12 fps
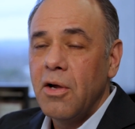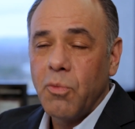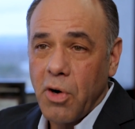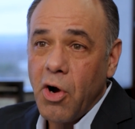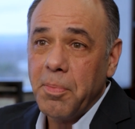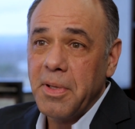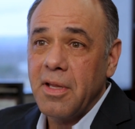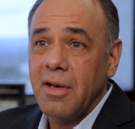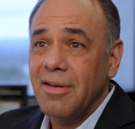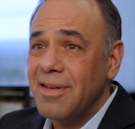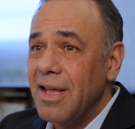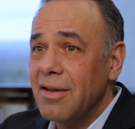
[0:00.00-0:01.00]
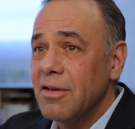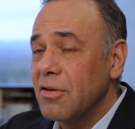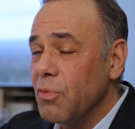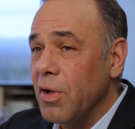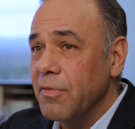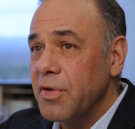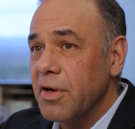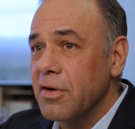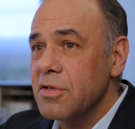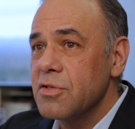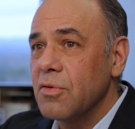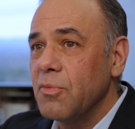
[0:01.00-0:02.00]
We're hoping that in 10 to 12
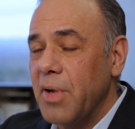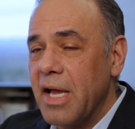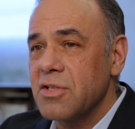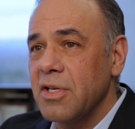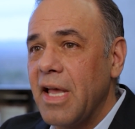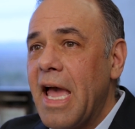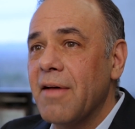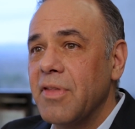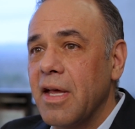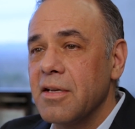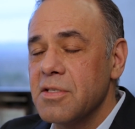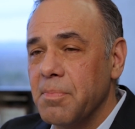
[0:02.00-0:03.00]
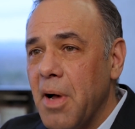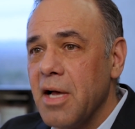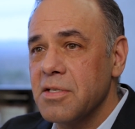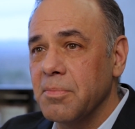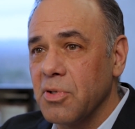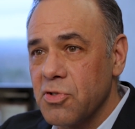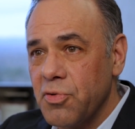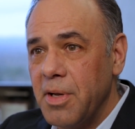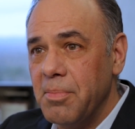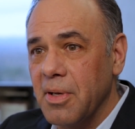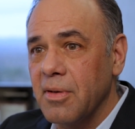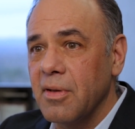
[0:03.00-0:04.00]
years, we actually have that as a possible
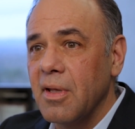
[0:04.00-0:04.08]
treatment,